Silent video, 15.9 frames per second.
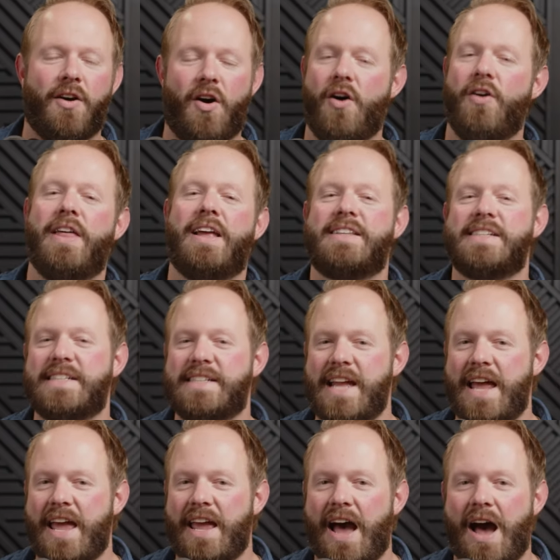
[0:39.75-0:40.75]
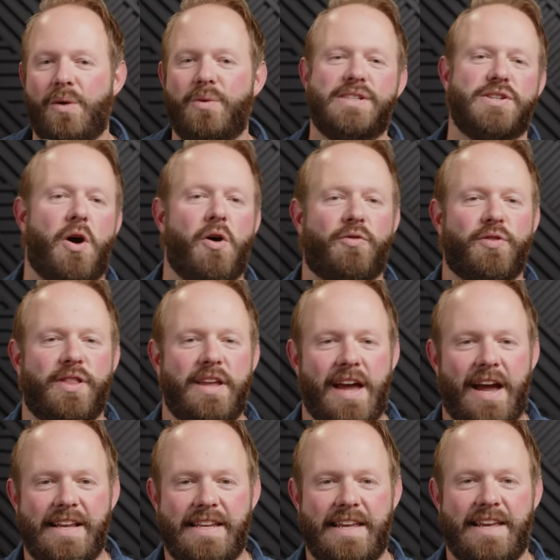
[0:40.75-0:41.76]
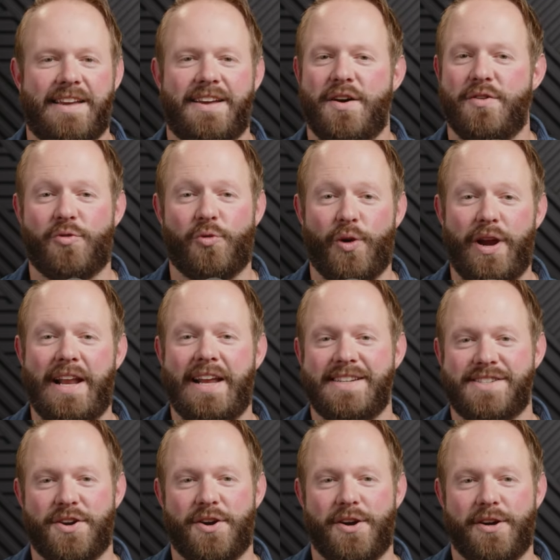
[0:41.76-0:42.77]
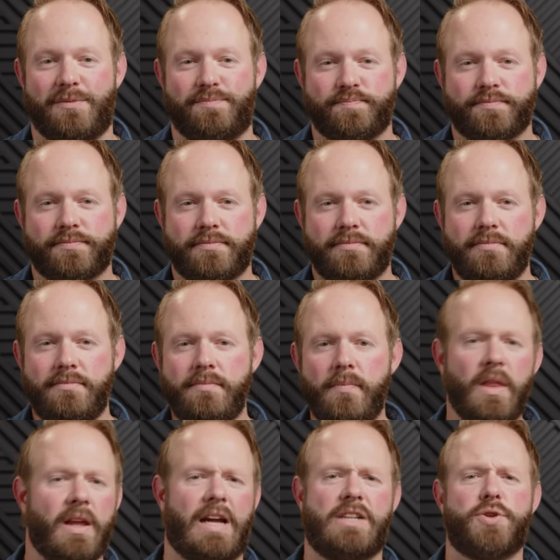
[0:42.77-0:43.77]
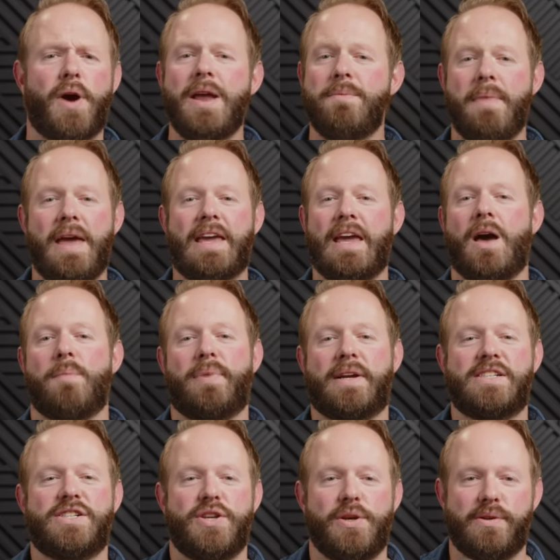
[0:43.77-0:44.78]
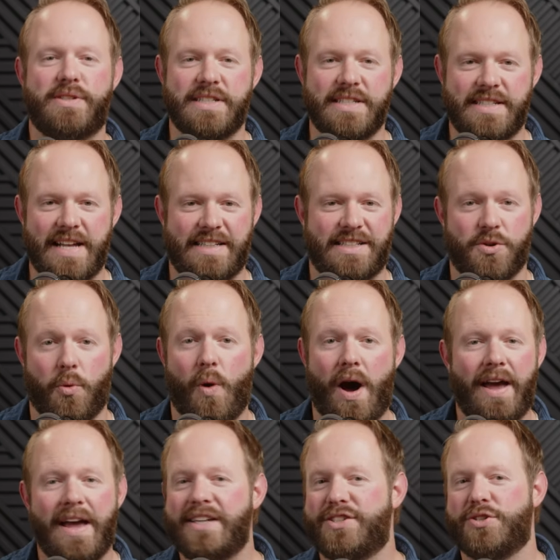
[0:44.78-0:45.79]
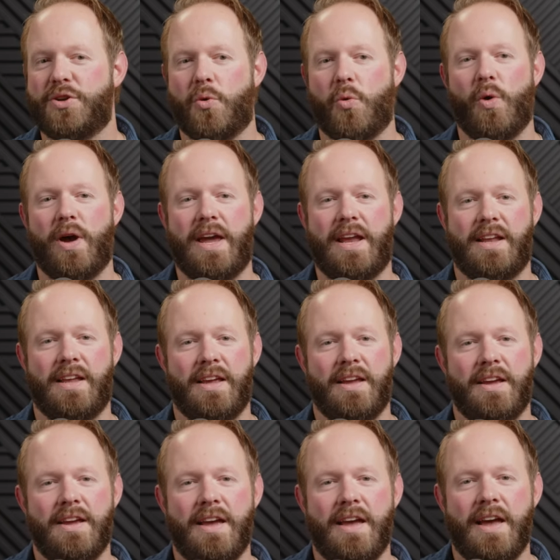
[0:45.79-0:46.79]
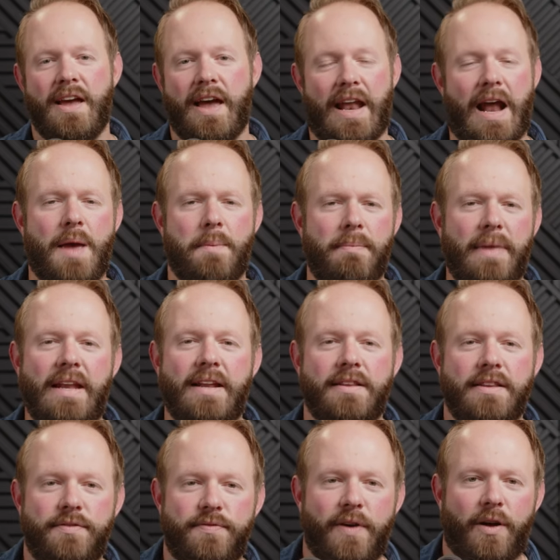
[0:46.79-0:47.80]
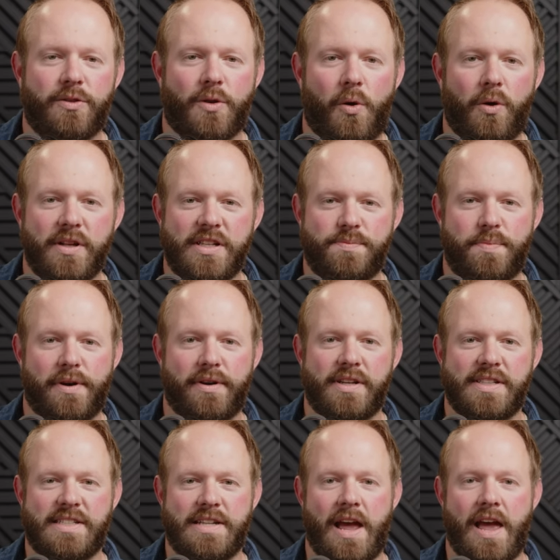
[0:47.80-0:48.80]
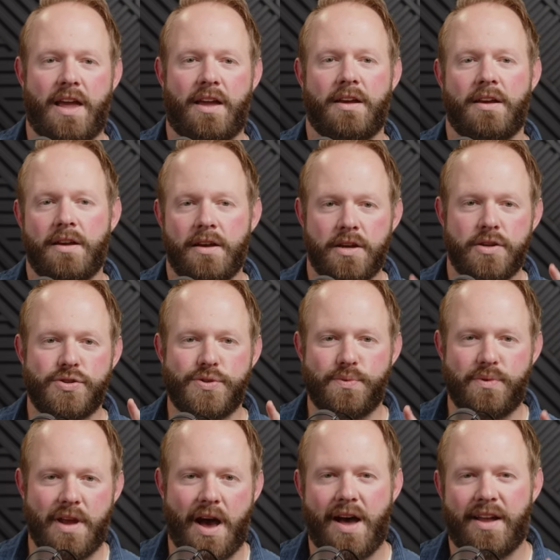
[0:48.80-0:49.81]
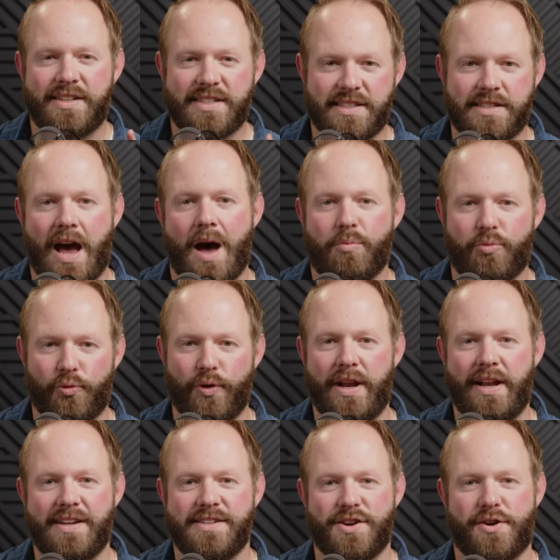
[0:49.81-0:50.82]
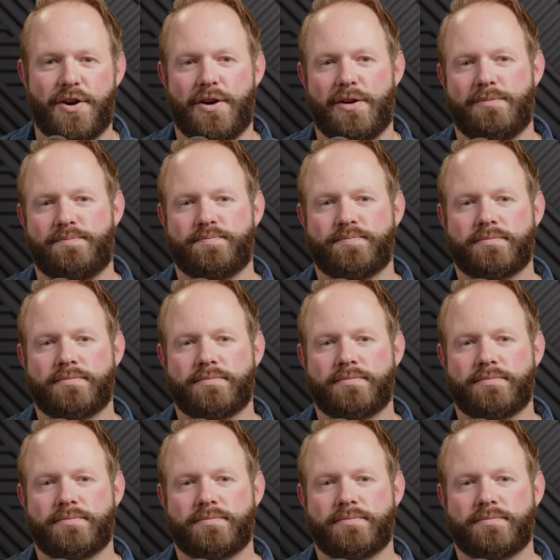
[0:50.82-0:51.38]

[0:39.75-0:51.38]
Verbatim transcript: All that to say, I was over the idea of reading to her. I tried making up excuses as to why I should quit, and I immediately felt the Holy Spirit say, "Do not stop reading to her."